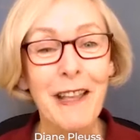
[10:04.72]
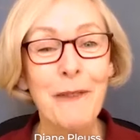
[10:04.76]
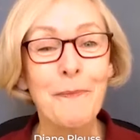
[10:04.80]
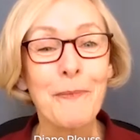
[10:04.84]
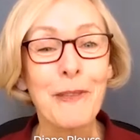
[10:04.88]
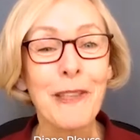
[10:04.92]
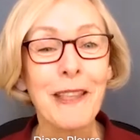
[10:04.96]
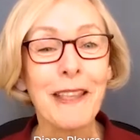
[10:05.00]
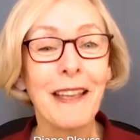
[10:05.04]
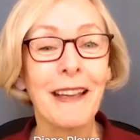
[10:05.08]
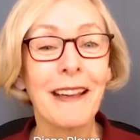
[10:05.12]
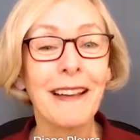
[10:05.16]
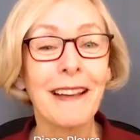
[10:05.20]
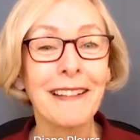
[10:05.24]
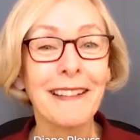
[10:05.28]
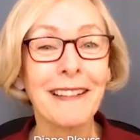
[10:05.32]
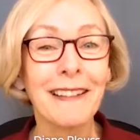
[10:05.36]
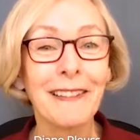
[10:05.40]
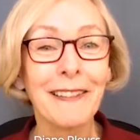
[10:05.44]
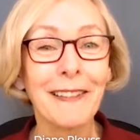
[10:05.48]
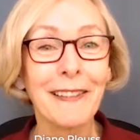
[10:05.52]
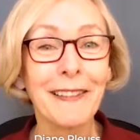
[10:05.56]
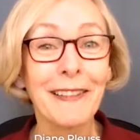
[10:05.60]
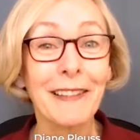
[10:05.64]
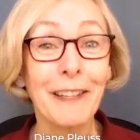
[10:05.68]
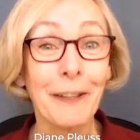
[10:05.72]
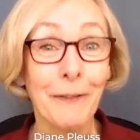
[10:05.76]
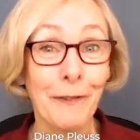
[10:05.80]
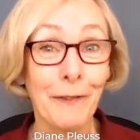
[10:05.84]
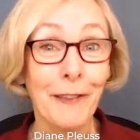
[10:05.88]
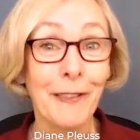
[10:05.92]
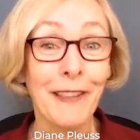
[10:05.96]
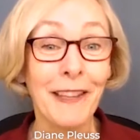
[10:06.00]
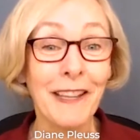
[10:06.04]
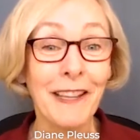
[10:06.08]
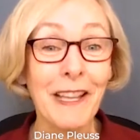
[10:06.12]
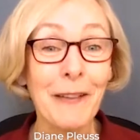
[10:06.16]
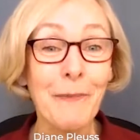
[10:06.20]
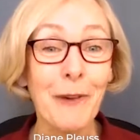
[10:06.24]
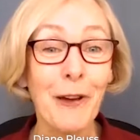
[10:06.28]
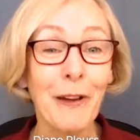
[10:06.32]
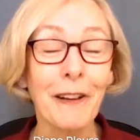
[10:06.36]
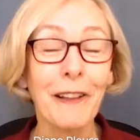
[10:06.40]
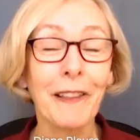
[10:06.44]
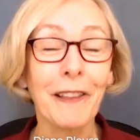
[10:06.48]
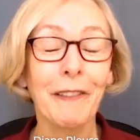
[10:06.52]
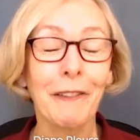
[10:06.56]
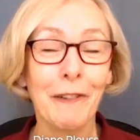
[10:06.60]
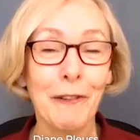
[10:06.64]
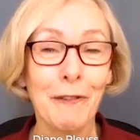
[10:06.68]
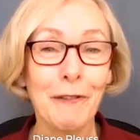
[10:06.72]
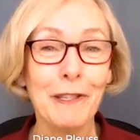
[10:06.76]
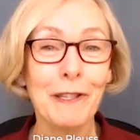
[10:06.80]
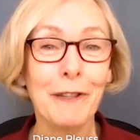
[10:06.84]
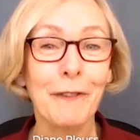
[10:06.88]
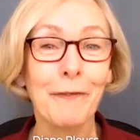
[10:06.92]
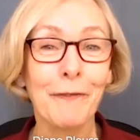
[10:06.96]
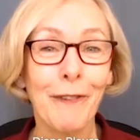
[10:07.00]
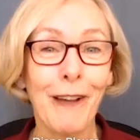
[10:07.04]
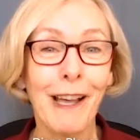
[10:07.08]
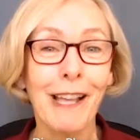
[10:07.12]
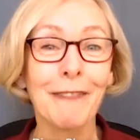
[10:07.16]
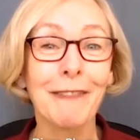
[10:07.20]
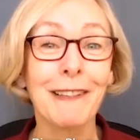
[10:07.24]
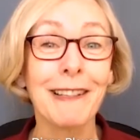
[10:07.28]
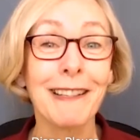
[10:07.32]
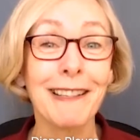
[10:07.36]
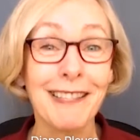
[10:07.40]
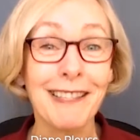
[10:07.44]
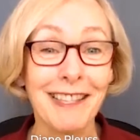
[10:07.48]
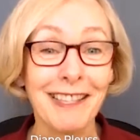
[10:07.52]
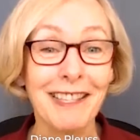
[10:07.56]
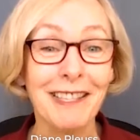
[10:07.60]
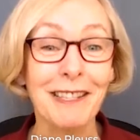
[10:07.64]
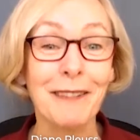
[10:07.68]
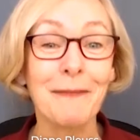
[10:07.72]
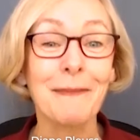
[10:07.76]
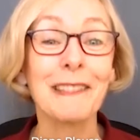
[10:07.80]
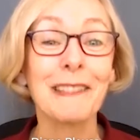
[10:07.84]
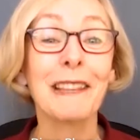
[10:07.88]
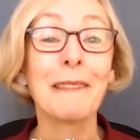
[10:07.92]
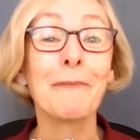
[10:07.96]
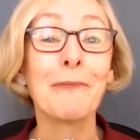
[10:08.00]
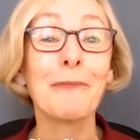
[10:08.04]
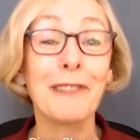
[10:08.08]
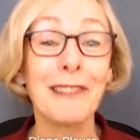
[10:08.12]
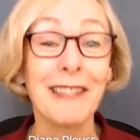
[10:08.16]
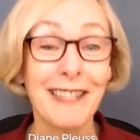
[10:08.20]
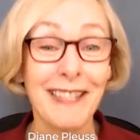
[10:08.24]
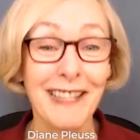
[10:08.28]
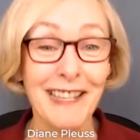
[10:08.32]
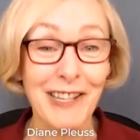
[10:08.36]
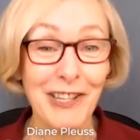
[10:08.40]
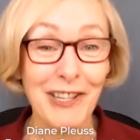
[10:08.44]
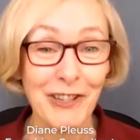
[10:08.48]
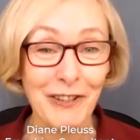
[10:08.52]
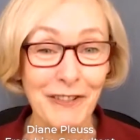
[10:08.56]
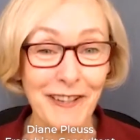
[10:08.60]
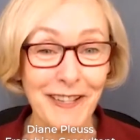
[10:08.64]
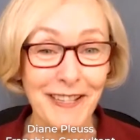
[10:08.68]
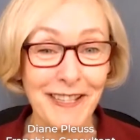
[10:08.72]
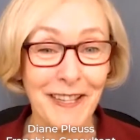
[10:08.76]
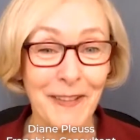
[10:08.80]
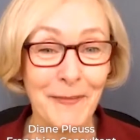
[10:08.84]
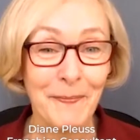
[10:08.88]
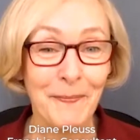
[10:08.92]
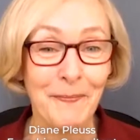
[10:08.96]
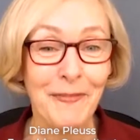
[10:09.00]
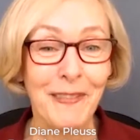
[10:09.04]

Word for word: because if you think about it, they're used to following systems and procedures.